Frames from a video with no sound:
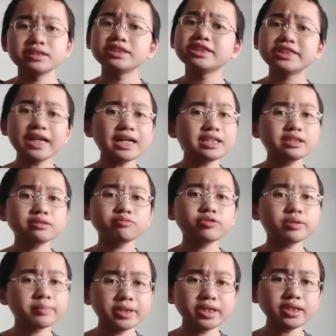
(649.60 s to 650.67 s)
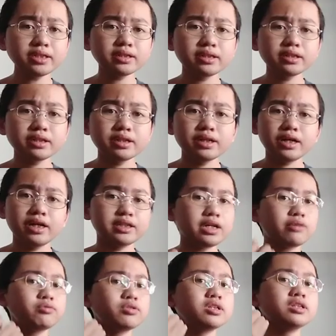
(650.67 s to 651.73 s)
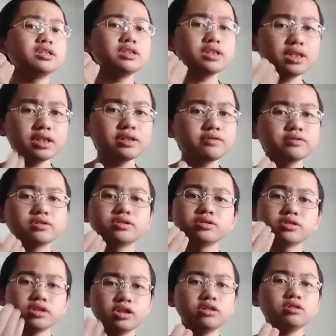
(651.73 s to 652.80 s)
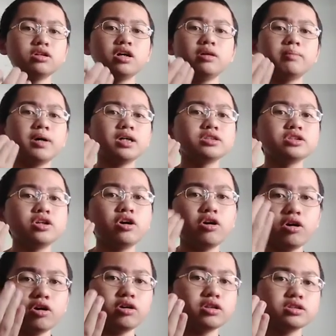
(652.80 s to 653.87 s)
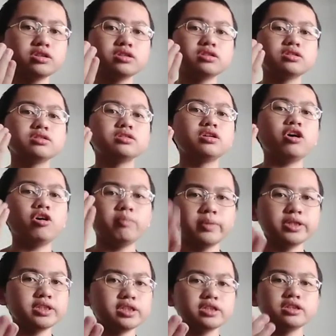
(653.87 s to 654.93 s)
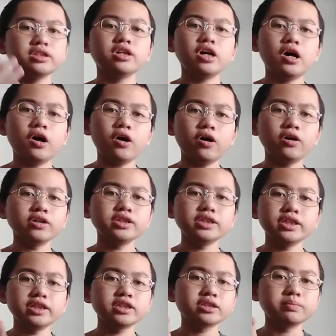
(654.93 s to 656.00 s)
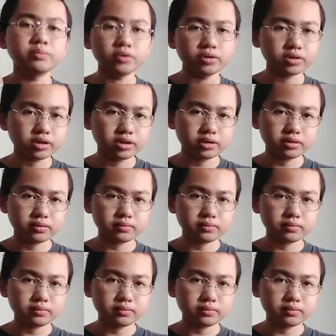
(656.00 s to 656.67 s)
share it with me and I would love to know about your own opinion on this book.